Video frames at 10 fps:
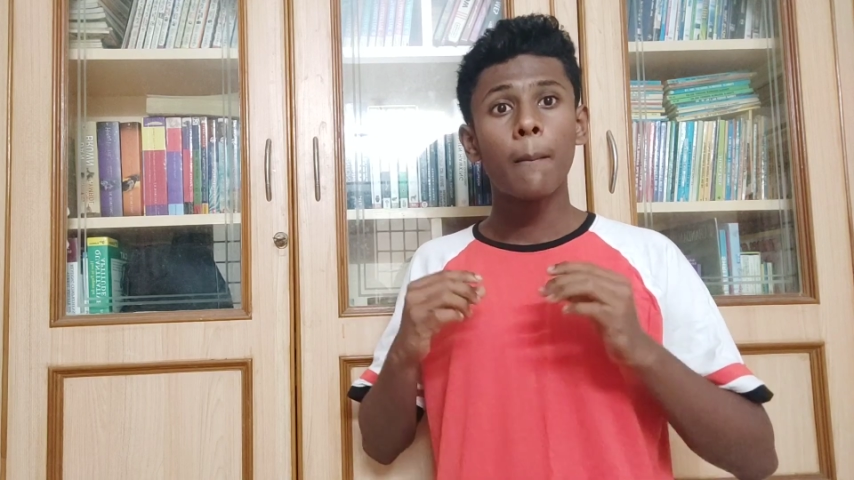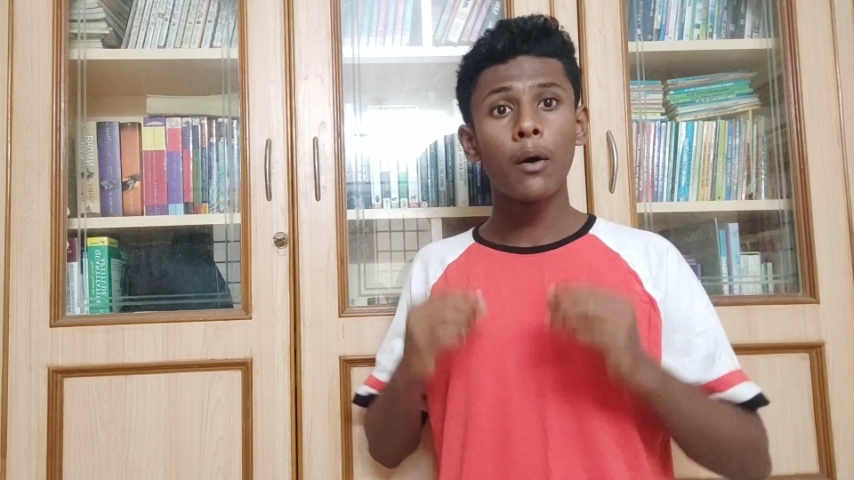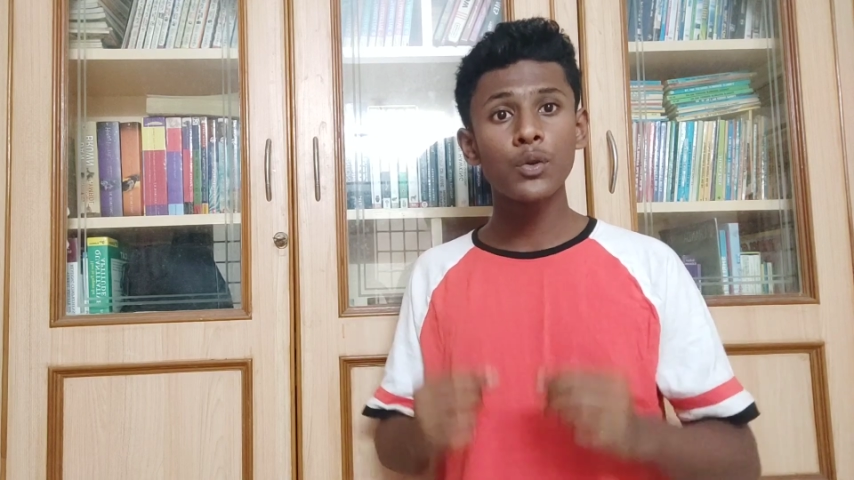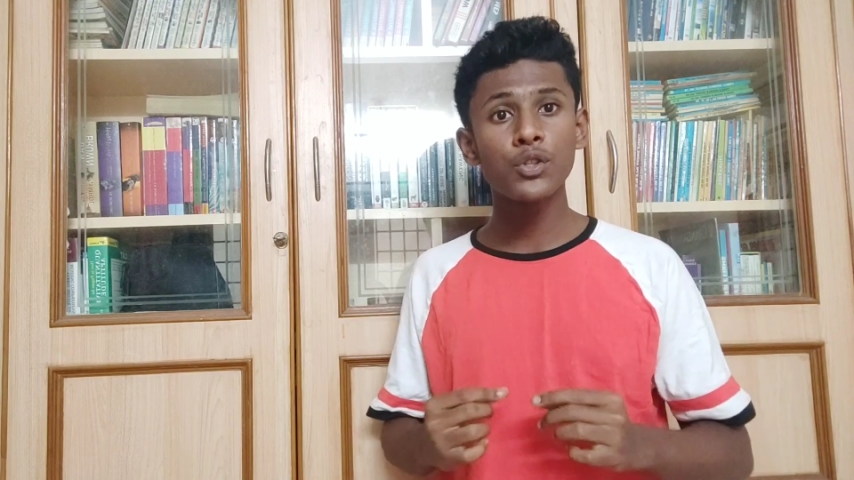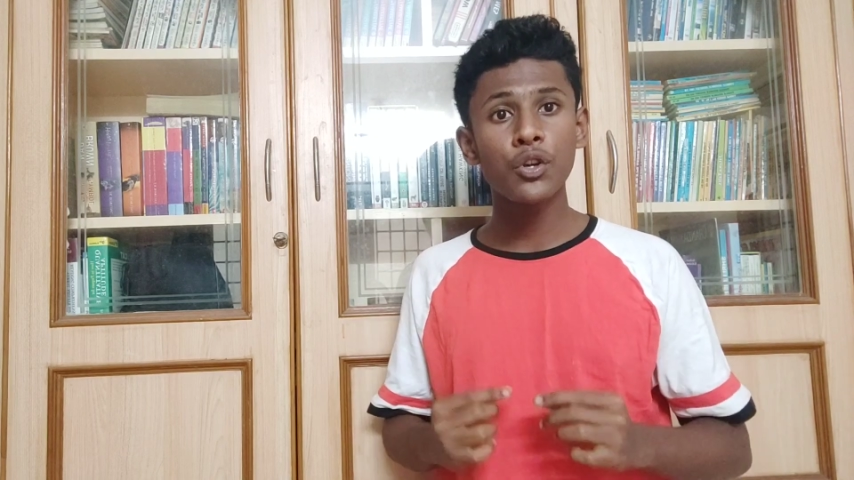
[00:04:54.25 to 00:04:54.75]

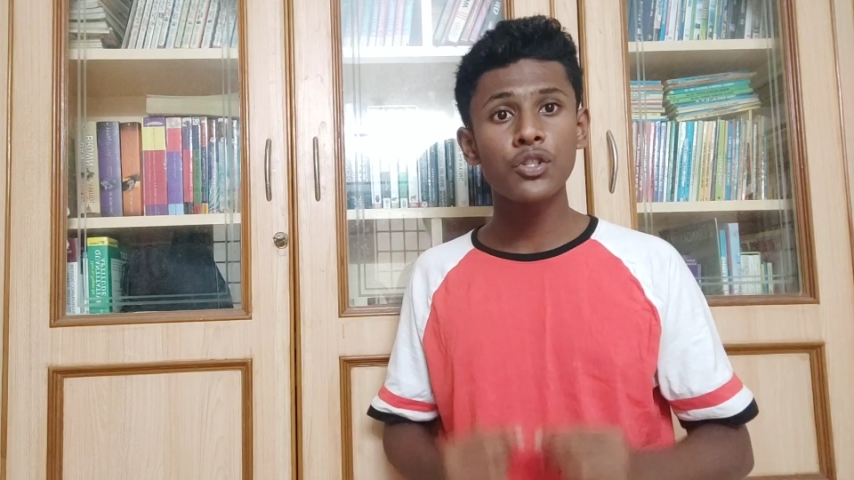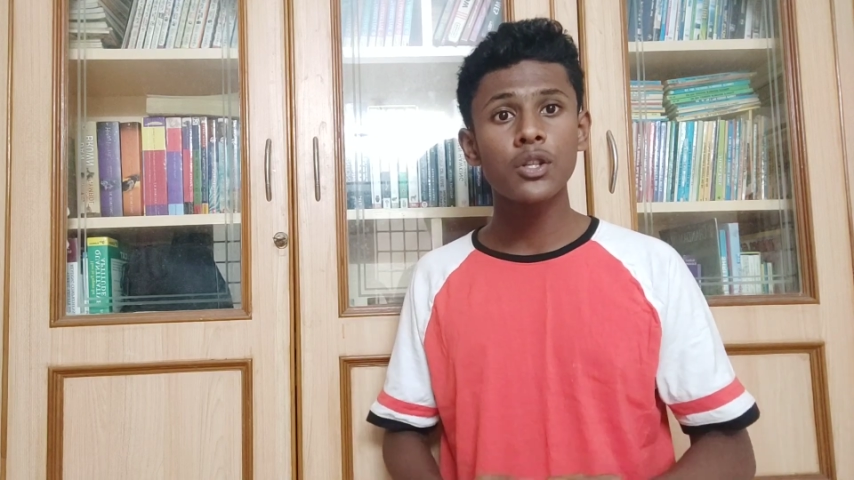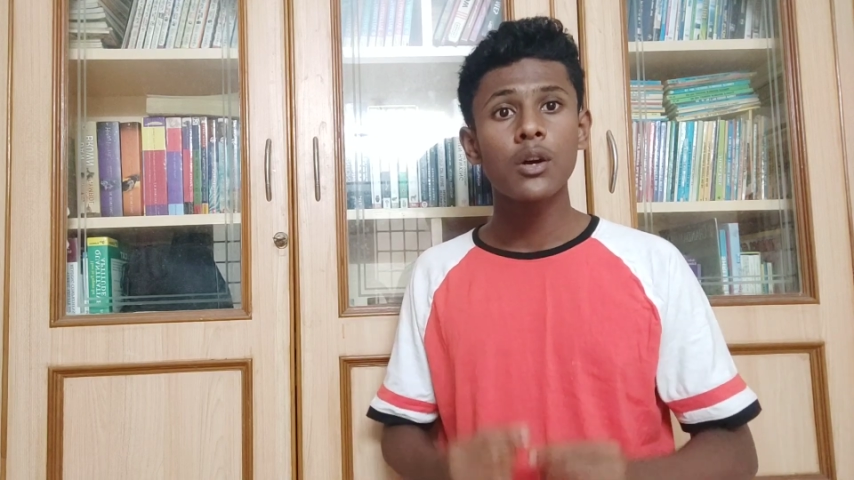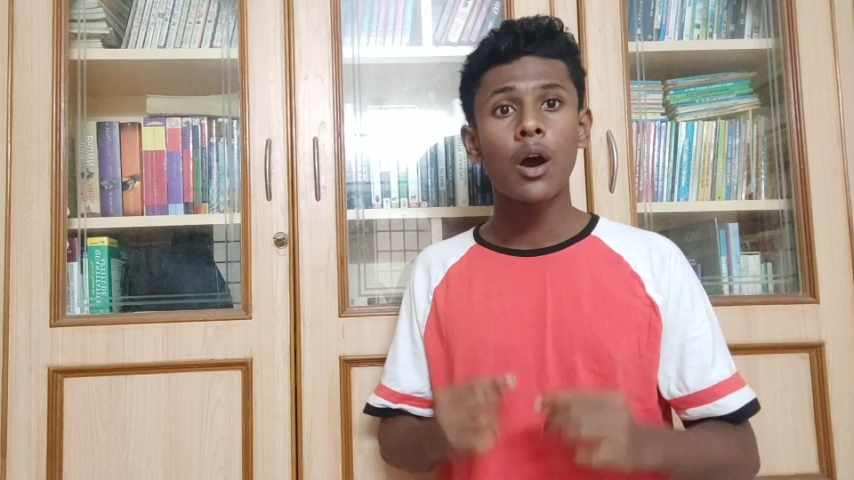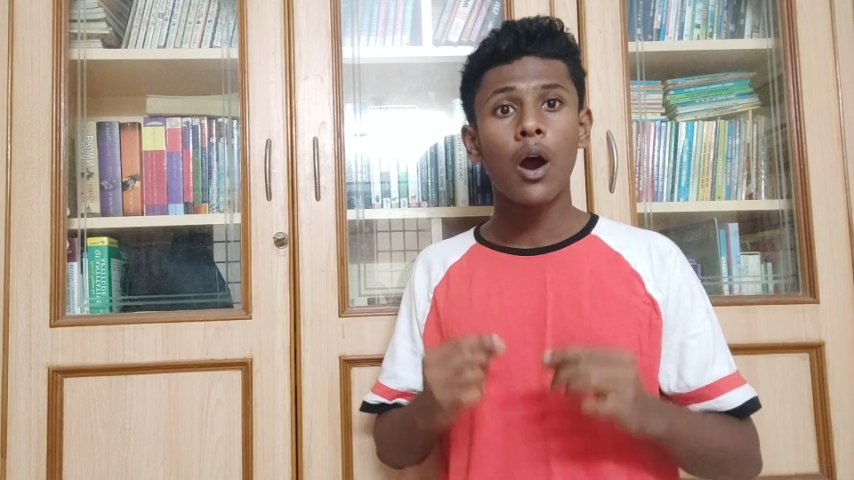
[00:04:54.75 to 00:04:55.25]

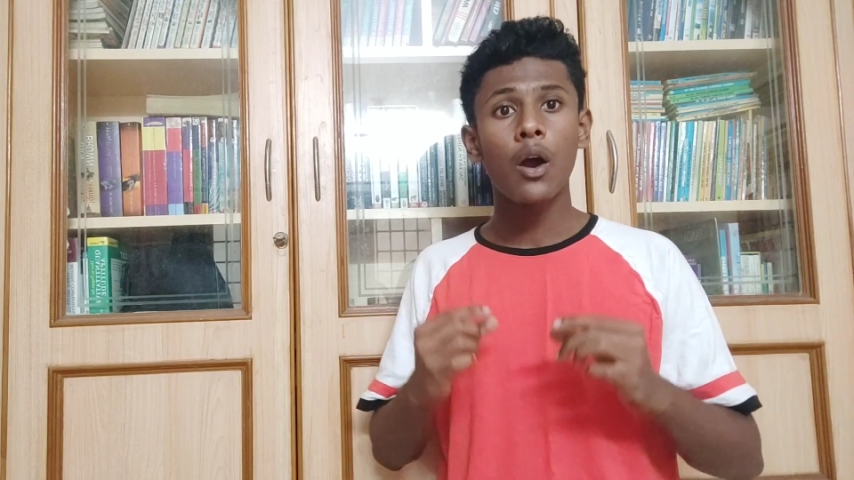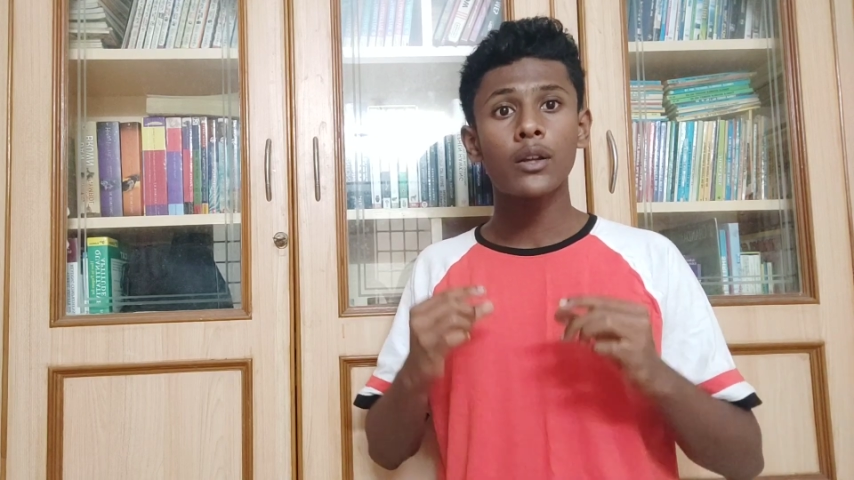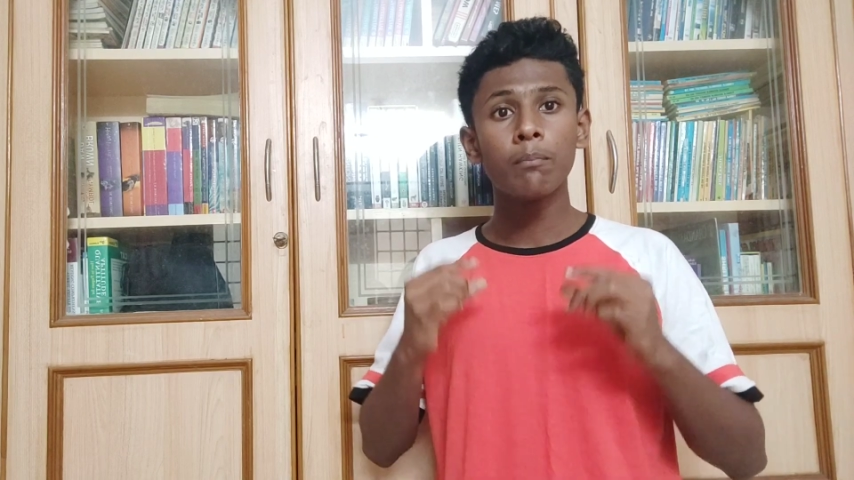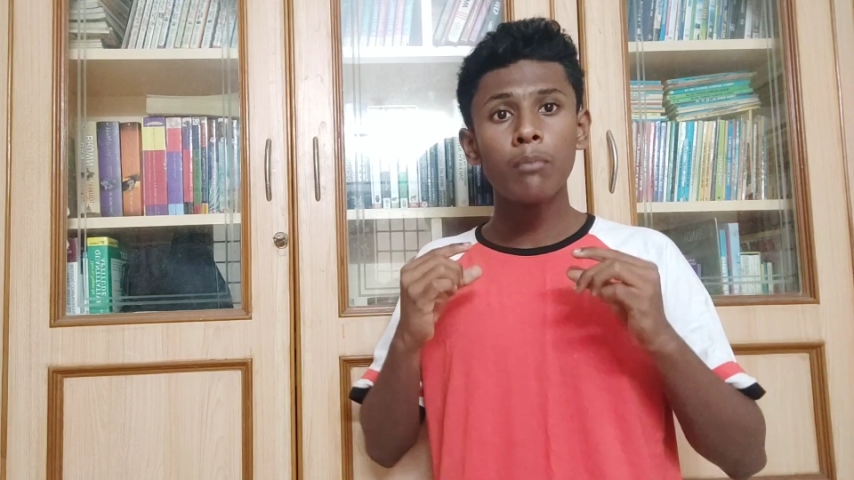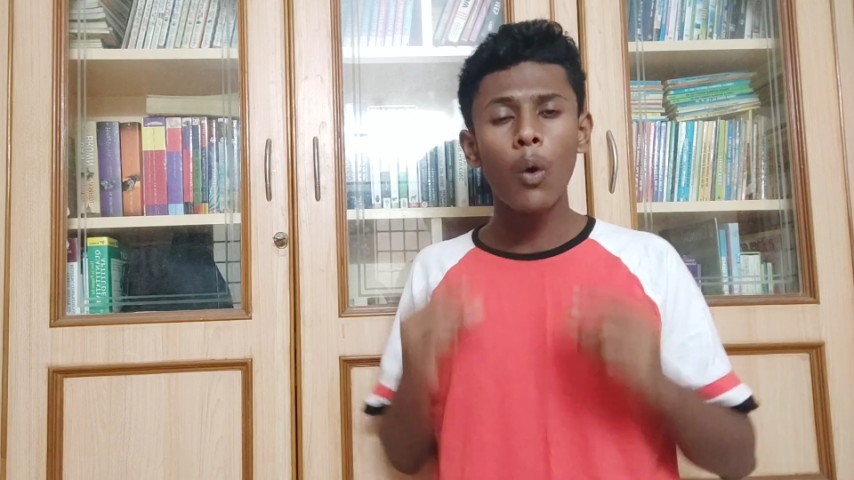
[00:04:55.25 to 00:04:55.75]
pulsars
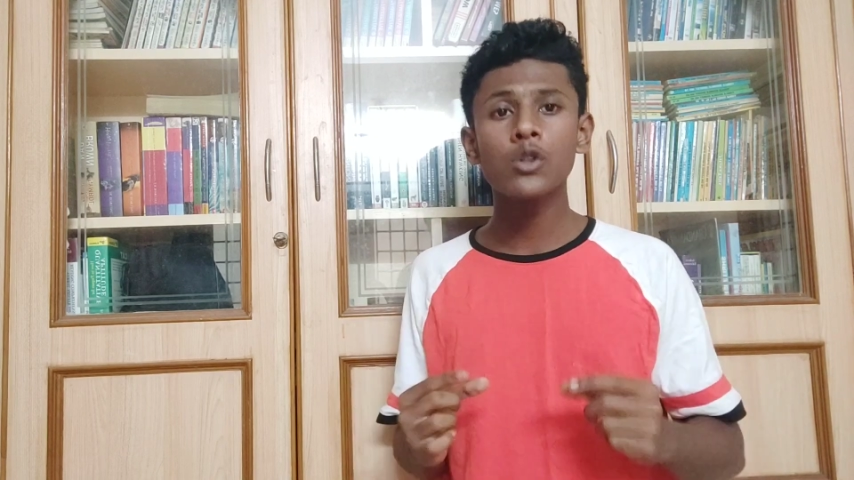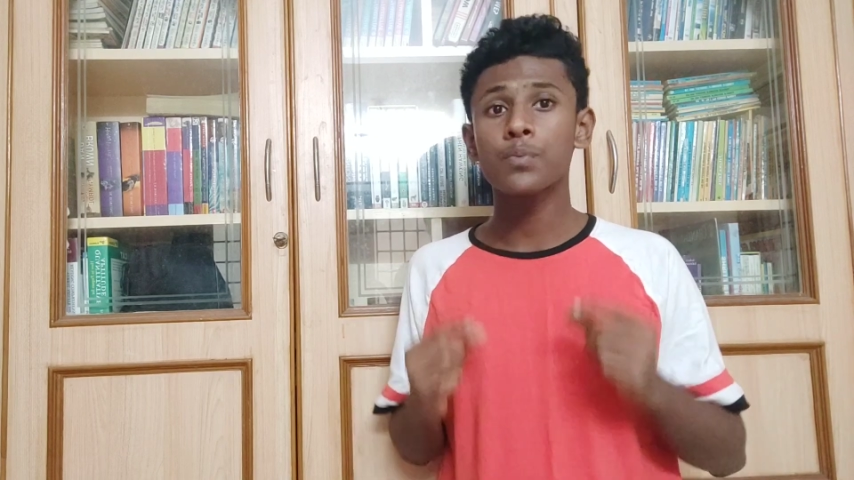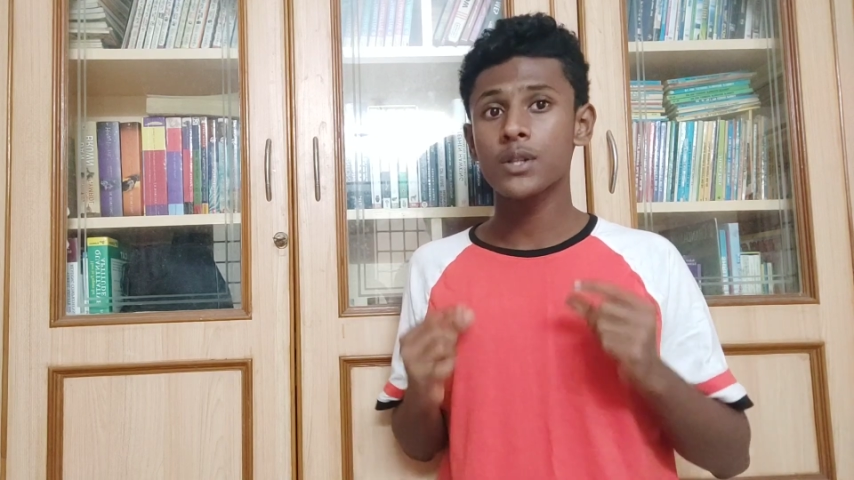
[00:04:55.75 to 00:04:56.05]
are the most